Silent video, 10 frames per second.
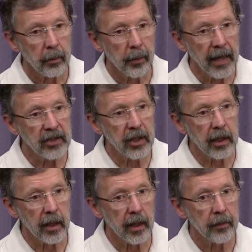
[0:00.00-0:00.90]

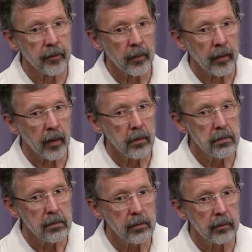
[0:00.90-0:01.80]
Basically,
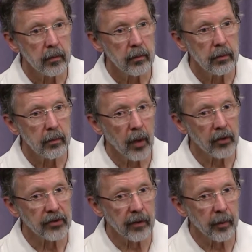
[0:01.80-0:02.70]
m
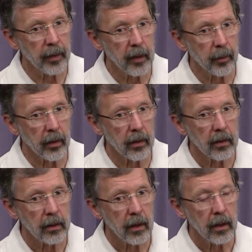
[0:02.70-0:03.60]
most of the
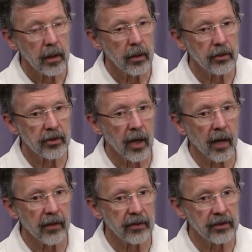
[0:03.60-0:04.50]
people who
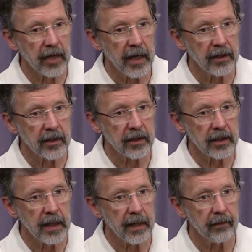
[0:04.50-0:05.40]
saw this change in
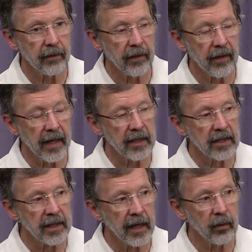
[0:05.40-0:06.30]
Steve then
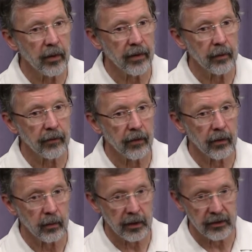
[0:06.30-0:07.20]
stayed with him for
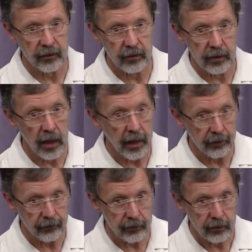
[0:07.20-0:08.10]
the rest of his
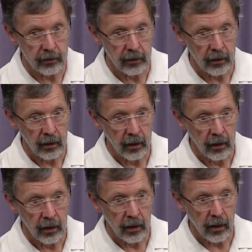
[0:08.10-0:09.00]
life.
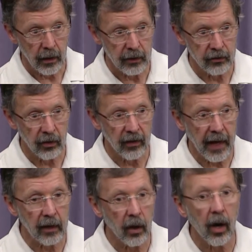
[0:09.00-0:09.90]
All right, so
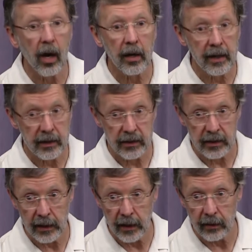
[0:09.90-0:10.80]
that arc in
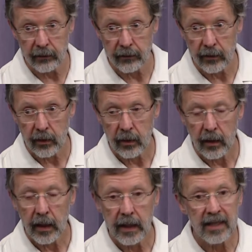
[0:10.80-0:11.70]
Steve
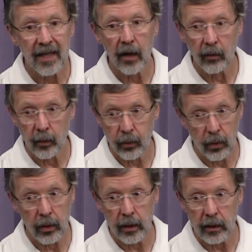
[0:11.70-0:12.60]
is
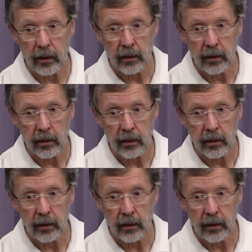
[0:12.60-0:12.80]
unreported.